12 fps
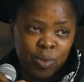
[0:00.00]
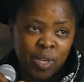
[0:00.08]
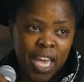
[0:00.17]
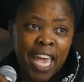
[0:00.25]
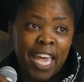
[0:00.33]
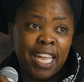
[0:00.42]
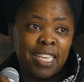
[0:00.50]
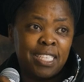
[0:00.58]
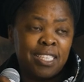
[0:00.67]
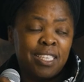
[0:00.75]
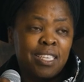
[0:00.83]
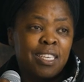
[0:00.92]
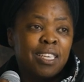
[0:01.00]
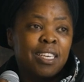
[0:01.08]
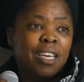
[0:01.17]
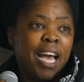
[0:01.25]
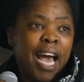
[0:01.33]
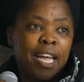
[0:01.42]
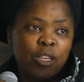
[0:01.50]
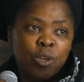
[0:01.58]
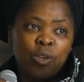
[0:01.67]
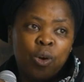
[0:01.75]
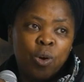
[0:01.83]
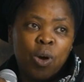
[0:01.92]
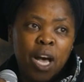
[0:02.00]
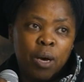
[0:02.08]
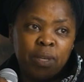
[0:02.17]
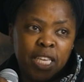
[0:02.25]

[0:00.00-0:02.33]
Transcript: And I don't know how we